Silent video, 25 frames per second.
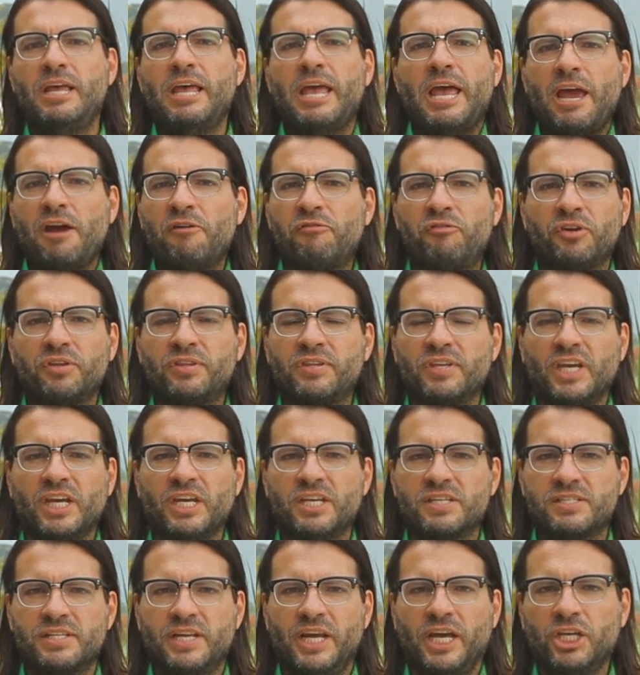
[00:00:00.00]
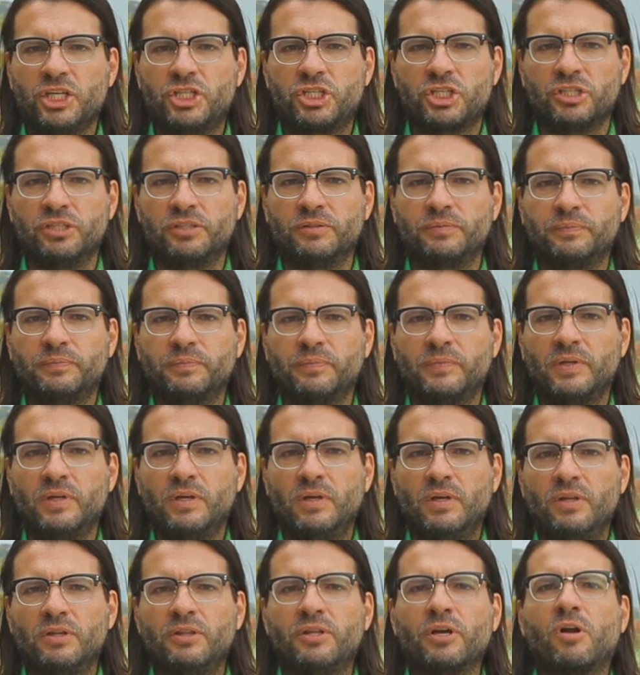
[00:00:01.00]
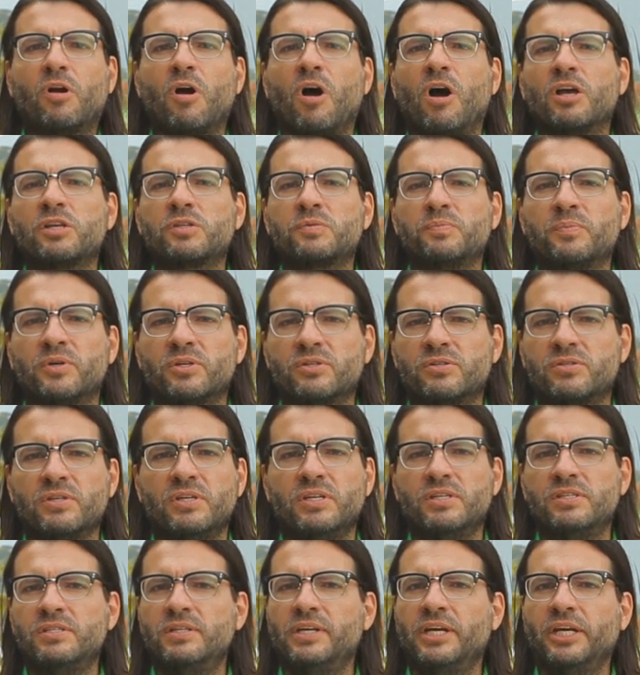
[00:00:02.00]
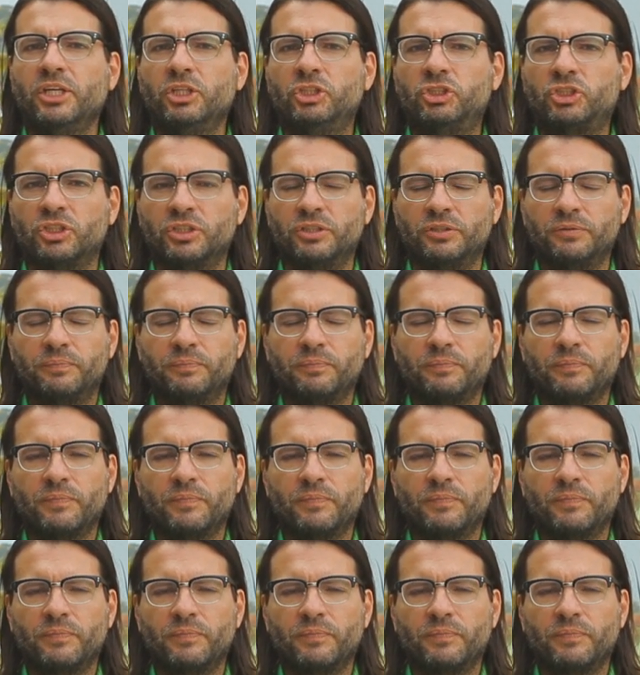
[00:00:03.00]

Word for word: Everything is nature. The cosmos is nature.